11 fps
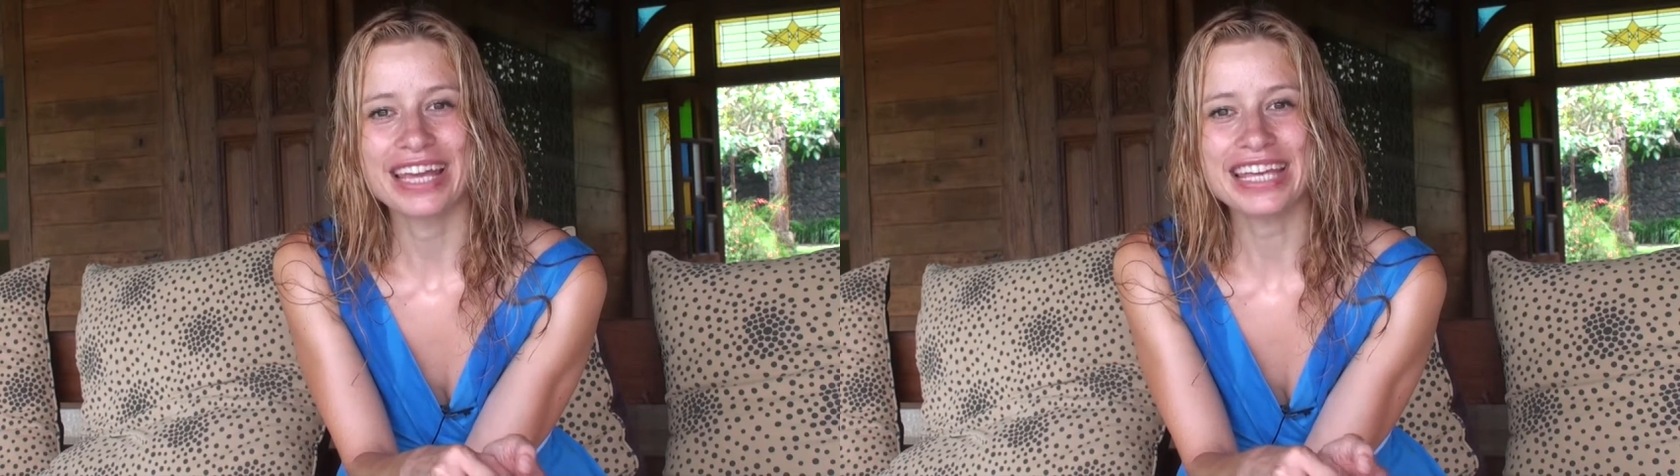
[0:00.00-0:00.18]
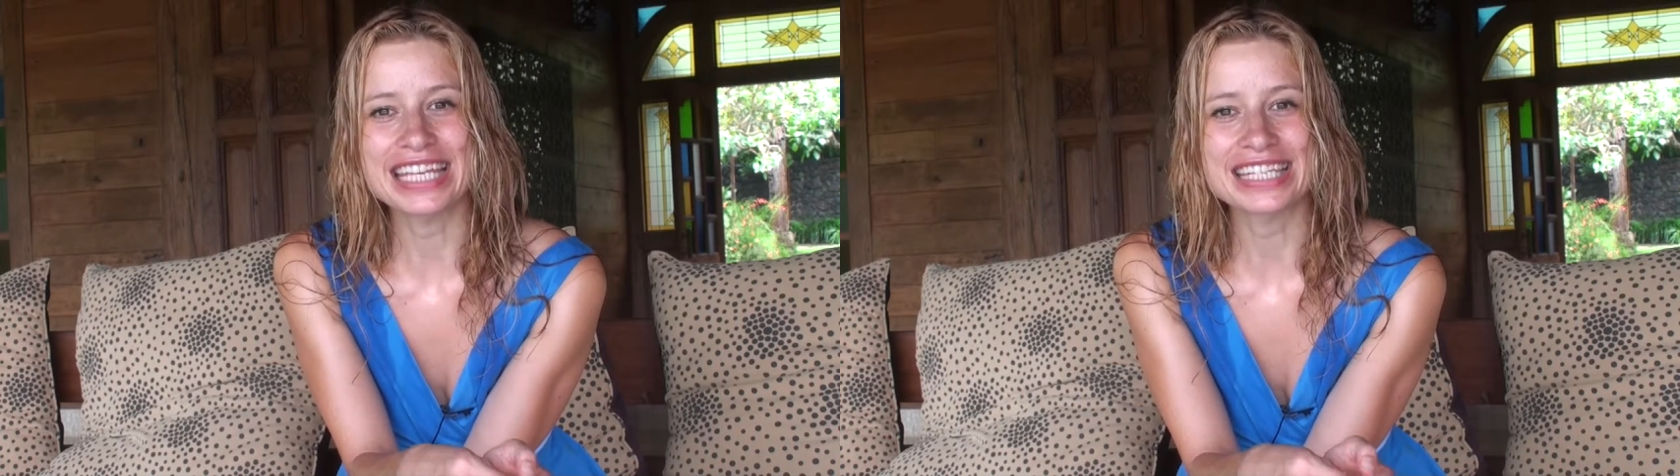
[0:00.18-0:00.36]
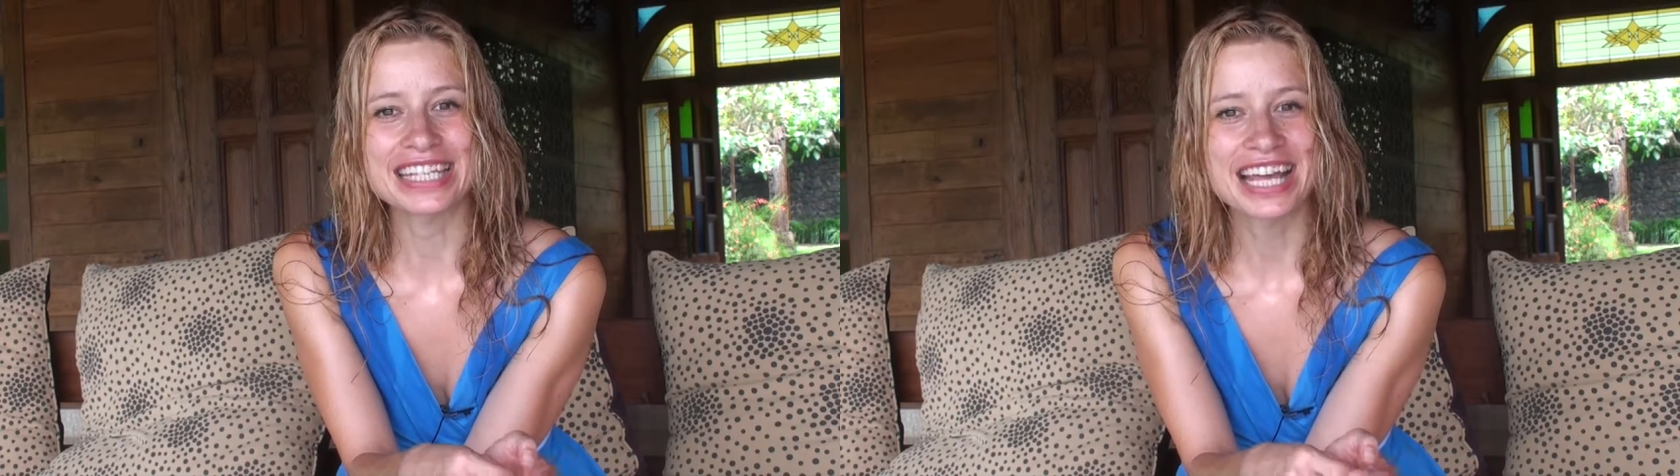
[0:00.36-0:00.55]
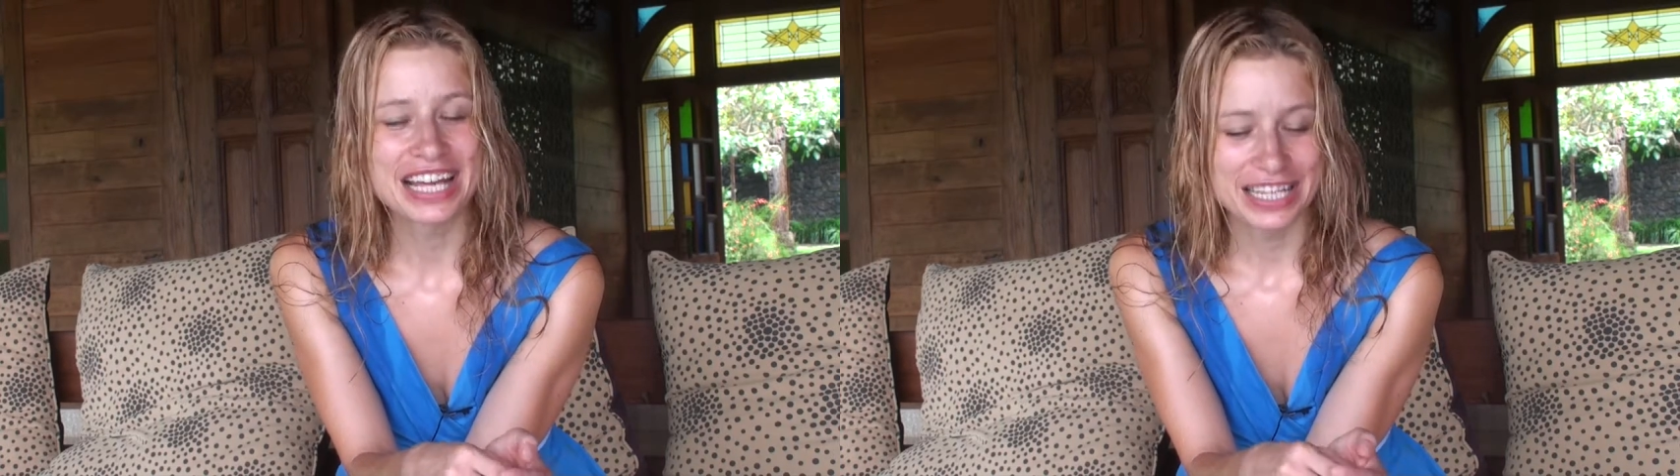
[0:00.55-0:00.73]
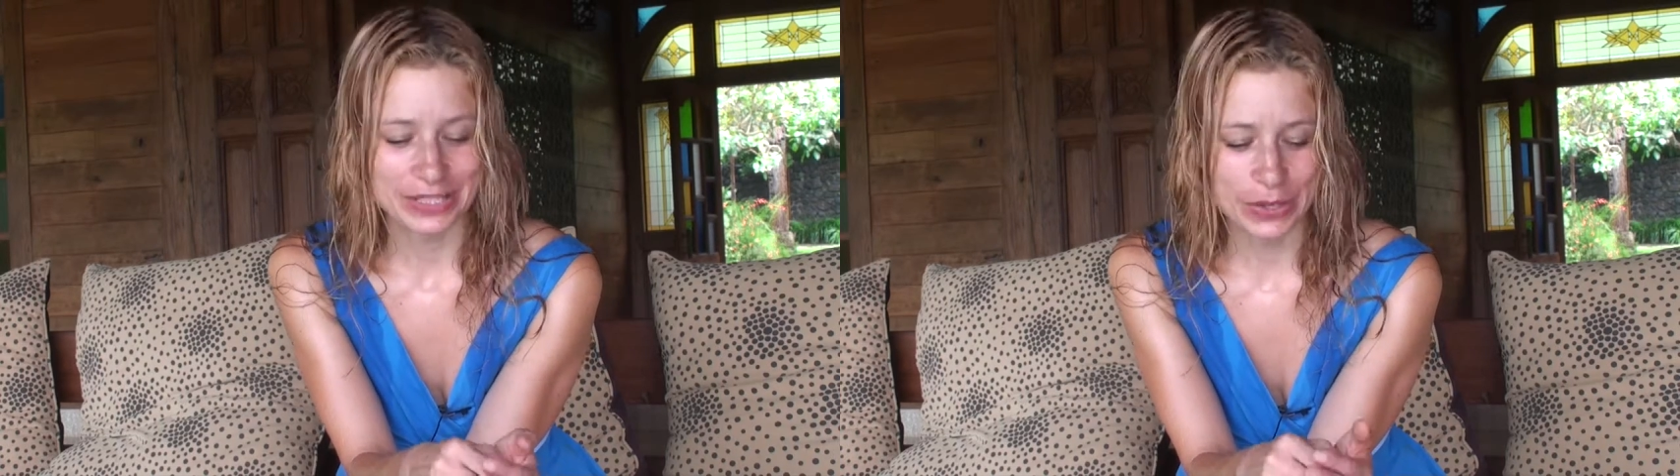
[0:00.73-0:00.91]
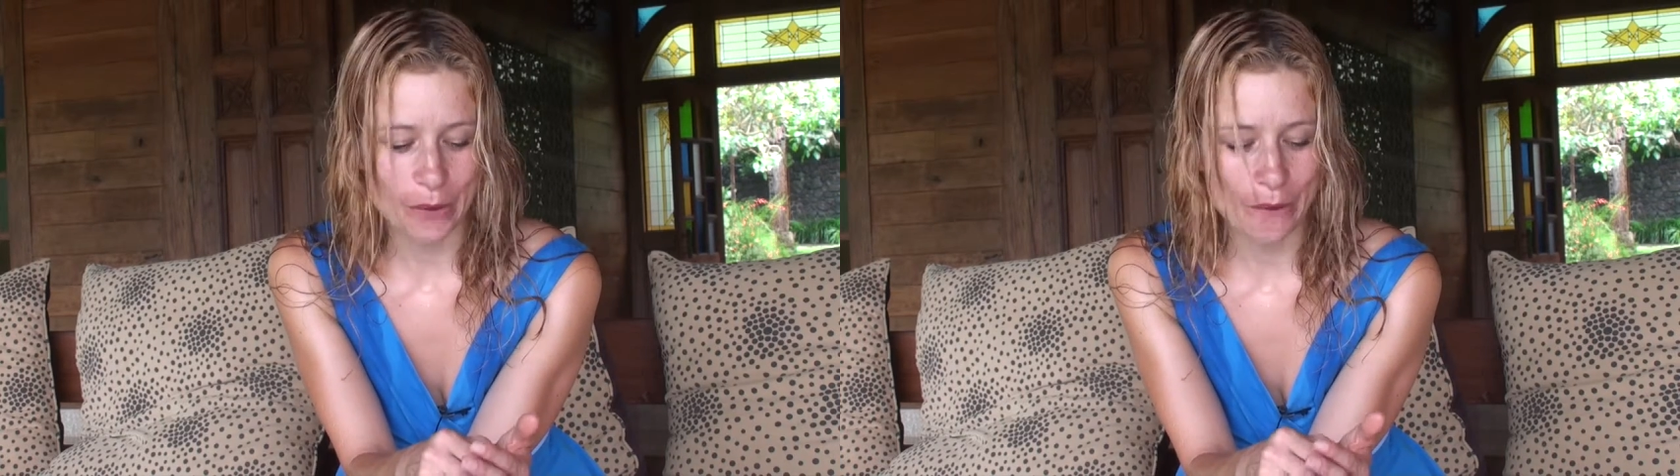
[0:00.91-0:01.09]
yes
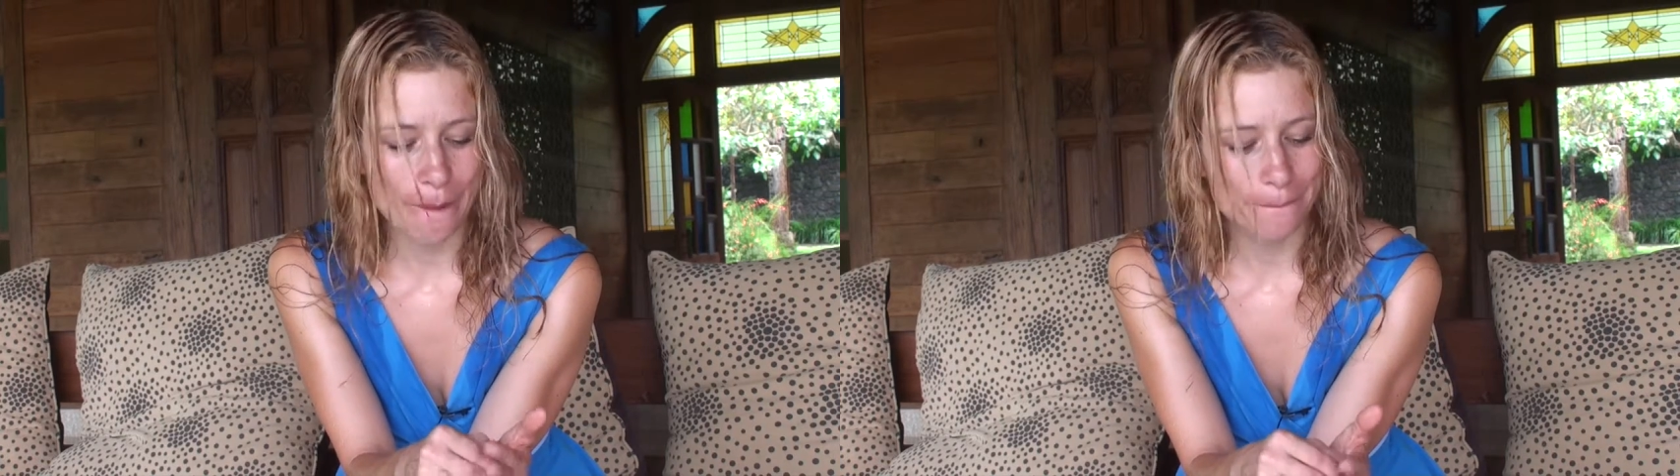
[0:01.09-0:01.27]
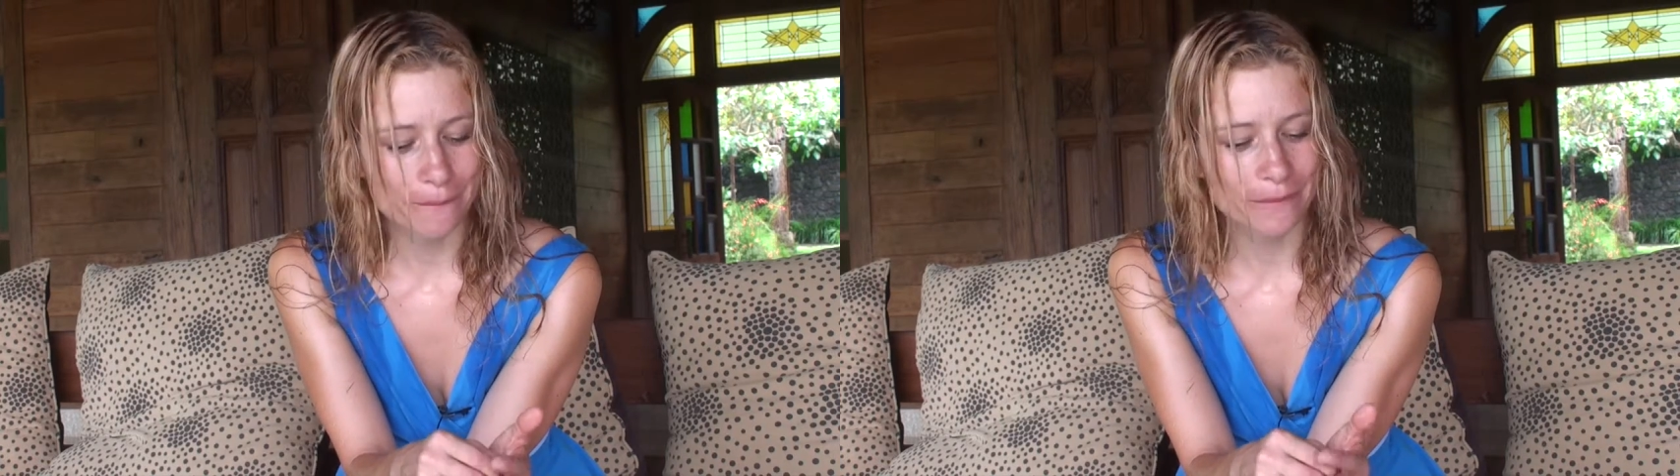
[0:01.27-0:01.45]
so